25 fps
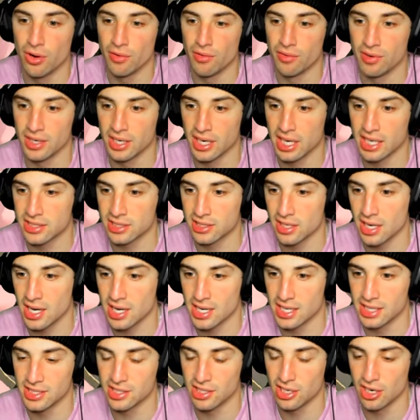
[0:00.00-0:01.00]
over in that slot
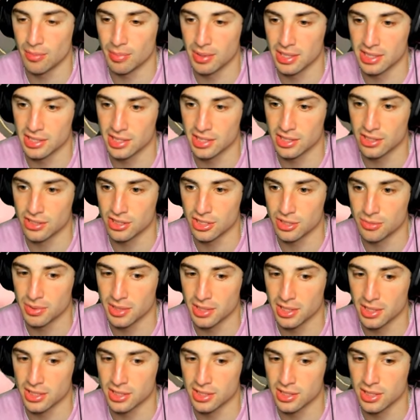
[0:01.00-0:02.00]
is in our best interest
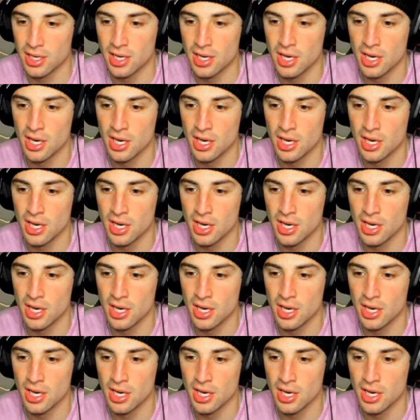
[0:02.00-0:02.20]
because